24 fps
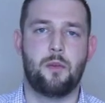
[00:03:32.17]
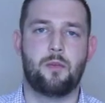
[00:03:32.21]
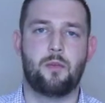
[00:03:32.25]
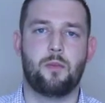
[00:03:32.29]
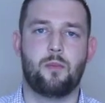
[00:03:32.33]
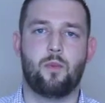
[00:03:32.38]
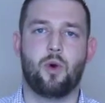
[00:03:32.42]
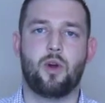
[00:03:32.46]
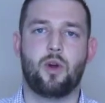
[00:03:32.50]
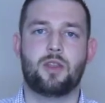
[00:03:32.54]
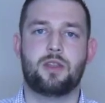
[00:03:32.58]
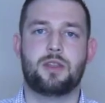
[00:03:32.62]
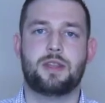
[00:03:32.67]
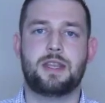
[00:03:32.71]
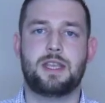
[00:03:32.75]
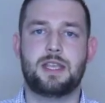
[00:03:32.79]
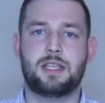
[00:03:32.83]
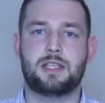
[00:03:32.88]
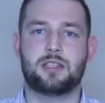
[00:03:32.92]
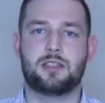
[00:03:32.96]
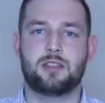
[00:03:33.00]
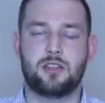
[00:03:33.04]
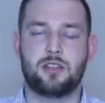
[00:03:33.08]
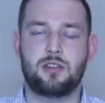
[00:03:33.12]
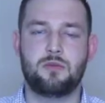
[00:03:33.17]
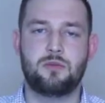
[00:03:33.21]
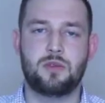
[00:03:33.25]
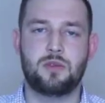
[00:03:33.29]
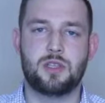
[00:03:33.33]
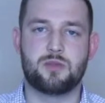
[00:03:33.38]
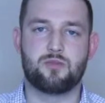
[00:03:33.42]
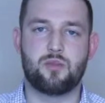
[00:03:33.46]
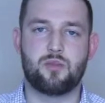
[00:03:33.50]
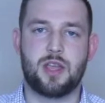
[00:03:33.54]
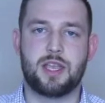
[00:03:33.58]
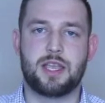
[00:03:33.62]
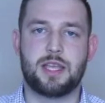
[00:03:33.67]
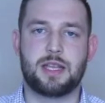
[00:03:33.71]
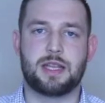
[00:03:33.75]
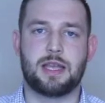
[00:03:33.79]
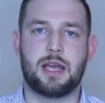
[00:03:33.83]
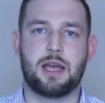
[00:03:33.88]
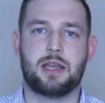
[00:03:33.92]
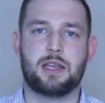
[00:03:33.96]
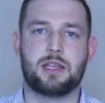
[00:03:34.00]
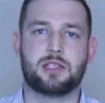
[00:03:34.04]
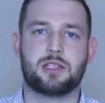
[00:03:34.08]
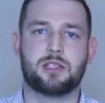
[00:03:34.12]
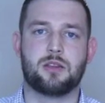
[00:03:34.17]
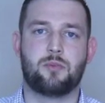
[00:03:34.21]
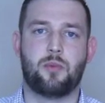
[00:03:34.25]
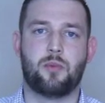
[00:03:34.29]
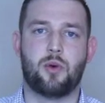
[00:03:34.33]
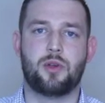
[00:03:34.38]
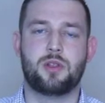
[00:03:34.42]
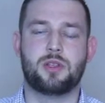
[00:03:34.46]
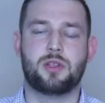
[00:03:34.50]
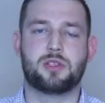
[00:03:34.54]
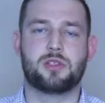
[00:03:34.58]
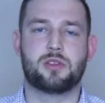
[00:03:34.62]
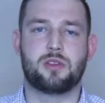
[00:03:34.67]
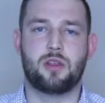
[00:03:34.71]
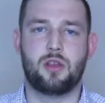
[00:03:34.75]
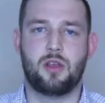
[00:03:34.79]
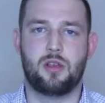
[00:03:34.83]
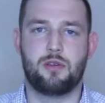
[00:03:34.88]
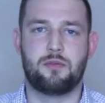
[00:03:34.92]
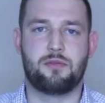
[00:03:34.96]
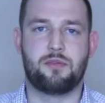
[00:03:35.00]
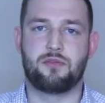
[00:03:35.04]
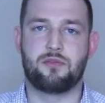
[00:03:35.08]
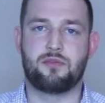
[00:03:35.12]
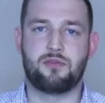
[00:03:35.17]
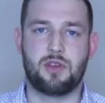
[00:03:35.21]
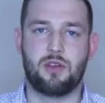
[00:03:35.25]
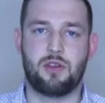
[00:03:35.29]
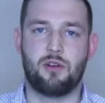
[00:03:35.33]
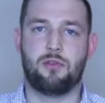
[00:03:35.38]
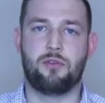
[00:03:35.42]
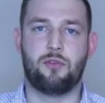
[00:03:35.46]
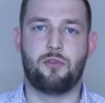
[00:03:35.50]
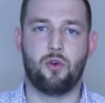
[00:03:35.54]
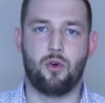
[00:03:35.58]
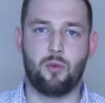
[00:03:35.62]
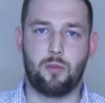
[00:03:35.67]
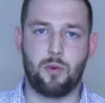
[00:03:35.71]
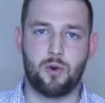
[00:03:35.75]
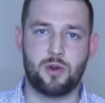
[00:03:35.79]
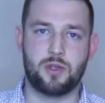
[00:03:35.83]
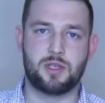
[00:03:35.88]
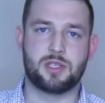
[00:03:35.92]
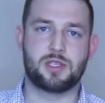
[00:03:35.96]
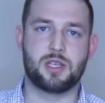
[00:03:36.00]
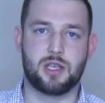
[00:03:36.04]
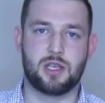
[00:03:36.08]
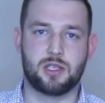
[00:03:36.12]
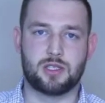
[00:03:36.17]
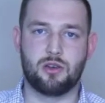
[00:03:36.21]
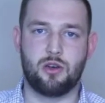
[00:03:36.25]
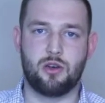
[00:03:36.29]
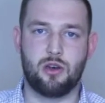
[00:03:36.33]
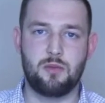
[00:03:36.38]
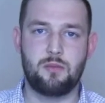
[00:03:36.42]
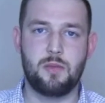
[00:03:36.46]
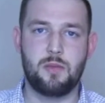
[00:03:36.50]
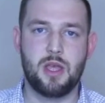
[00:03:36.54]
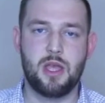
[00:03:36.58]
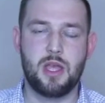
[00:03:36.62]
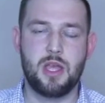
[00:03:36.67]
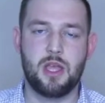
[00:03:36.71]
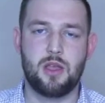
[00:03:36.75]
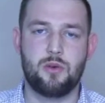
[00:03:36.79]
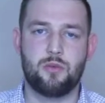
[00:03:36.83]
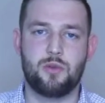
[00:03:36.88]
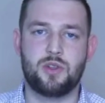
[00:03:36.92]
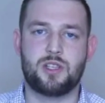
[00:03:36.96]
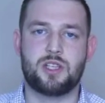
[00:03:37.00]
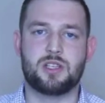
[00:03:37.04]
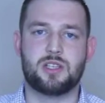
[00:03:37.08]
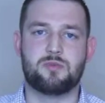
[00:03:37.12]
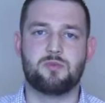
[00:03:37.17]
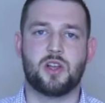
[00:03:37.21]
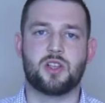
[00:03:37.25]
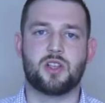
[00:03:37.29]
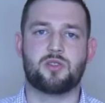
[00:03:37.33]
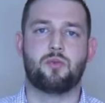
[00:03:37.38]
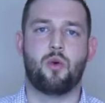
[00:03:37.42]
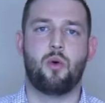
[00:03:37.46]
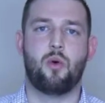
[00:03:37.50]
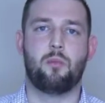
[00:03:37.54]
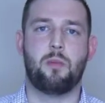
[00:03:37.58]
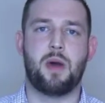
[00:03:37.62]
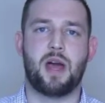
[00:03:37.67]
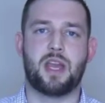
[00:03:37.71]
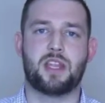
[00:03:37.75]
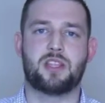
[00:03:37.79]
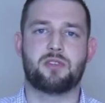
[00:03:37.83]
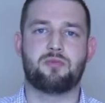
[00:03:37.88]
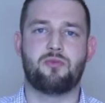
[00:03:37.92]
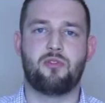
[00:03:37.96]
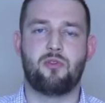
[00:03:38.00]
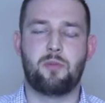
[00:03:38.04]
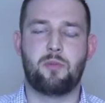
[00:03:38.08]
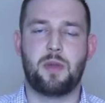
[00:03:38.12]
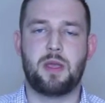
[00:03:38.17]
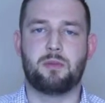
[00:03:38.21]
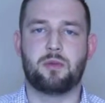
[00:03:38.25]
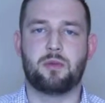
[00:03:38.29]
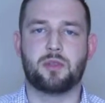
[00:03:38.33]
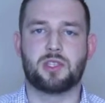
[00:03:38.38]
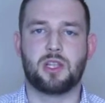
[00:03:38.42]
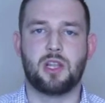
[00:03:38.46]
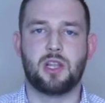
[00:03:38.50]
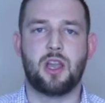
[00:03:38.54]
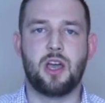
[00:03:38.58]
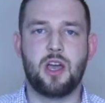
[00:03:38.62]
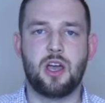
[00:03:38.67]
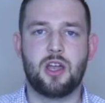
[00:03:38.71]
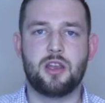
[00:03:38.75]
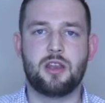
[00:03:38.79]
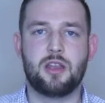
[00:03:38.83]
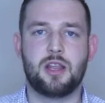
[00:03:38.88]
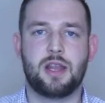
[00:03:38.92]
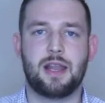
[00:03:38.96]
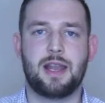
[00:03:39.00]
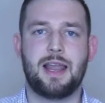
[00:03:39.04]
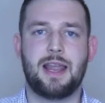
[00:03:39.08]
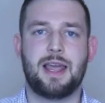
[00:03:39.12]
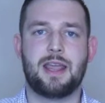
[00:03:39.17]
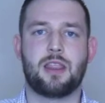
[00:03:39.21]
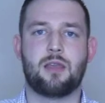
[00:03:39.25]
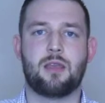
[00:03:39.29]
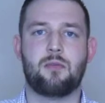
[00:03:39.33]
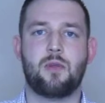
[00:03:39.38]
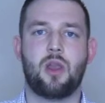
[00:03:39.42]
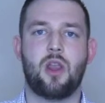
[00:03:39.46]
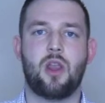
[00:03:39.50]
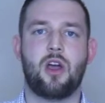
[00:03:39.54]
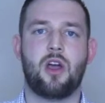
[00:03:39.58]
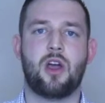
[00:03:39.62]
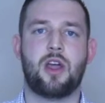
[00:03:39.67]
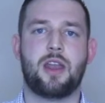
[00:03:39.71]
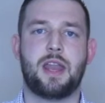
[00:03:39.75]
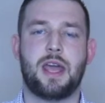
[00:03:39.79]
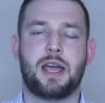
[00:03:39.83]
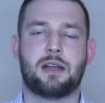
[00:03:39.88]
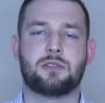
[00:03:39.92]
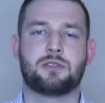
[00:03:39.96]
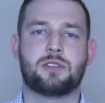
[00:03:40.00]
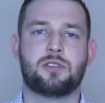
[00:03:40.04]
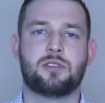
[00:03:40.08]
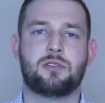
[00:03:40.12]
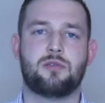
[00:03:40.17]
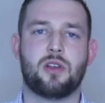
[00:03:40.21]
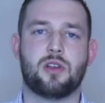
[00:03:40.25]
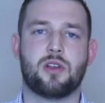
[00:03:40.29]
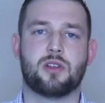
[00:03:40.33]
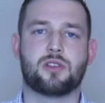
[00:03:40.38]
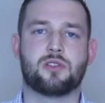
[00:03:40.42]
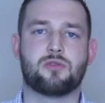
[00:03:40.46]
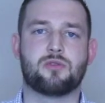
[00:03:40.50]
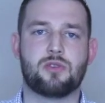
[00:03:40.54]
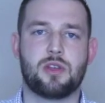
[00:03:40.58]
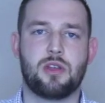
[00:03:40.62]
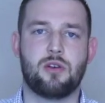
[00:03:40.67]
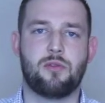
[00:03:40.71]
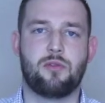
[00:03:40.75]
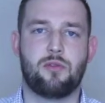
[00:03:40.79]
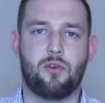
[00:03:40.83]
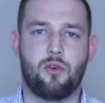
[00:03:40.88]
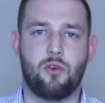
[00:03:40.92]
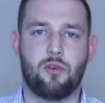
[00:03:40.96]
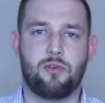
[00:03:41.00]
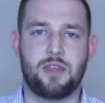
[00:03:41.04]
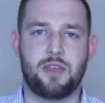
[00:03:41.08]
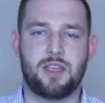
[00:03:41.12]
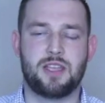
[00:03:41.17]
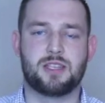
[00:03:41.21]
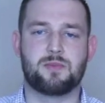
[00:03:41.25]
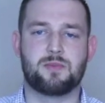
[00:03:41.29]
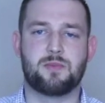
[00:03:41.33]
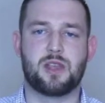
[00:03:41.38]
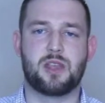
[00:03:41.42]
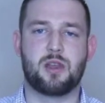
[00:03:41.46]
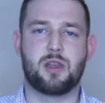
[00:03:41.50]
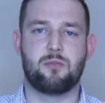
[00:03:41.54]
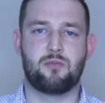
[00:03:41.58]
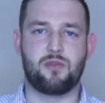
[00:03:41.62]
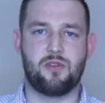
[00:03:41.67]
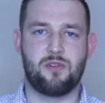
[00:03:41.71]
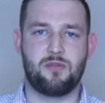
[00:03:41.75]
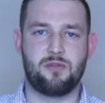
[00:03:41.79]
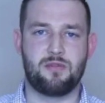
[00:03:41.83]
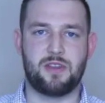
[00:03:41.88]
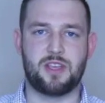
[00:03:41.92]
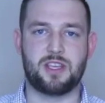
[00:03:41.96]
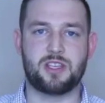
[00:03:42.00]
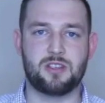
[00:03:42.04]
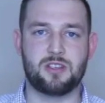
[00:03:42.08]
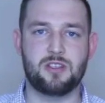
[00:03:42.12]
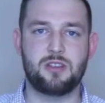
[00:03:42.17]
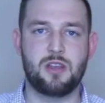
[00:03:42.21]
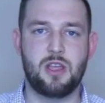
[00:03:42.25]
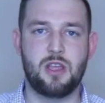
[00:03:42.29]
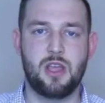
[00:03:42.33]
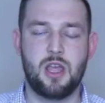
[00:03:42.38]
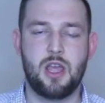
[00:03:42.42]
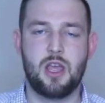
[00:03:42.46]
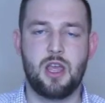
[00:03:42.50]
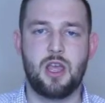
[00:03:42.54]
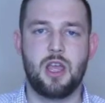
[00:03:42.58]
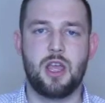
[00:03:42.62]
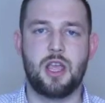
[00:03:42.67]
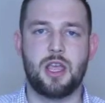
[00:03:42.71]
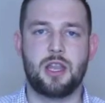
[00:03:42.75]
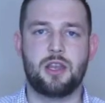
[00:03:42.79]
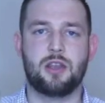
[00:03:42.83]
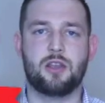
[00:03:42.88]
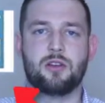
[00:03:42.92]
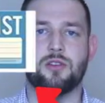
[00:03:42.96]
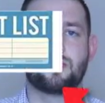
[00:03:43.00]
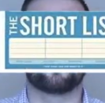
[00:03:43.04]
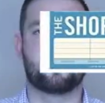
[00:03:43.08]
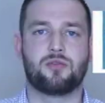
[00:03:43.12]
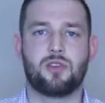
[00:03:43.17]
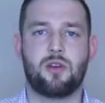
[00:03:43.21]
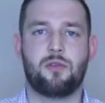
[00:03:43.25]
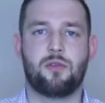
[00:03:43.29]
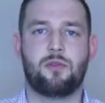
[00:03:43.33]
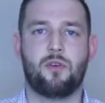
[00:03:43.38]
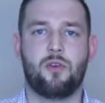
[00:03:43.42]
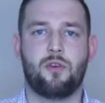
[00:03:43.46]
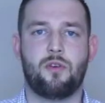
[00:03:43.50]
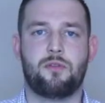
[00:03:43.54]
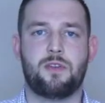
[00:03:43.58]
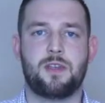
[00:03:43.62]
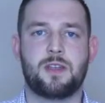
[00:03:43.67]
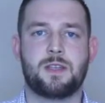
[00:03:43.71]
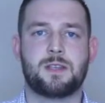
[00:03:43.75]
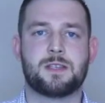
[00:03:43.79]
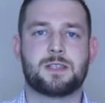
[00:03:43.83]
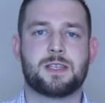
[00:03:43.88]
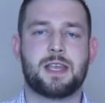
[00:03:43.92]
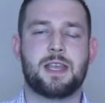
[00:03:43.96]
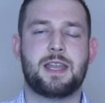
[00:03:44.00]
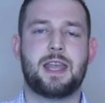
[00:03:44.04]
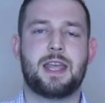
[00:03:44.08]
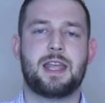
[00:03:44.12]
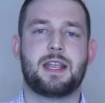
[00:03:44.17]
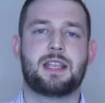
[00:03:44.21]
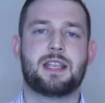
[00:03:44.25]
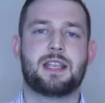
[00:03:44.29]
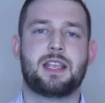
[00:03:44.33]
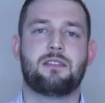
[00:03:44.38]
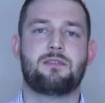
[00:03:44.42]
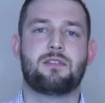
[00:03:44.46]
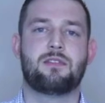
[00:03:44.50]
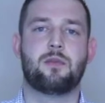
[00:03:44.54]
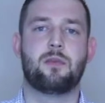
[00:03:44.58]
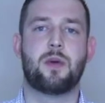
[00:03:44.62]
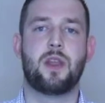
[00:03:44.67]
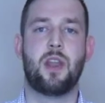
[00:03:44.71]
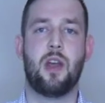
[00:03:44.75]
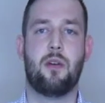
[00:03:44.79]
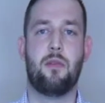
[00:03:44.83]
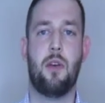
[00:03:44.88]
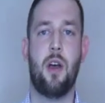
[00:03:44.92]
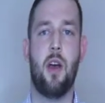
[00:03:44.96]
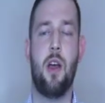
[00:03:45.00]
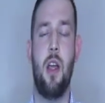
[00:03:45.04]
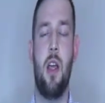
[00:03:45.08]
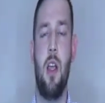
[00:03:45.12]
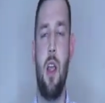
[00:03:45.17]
What you need to do is break it down into points of 3 or 4 points at a time, which is much more manageable for people to learn. Let them learn how to do those 3 or 4 things, become proficient in those 3 or 4 things, and then give them another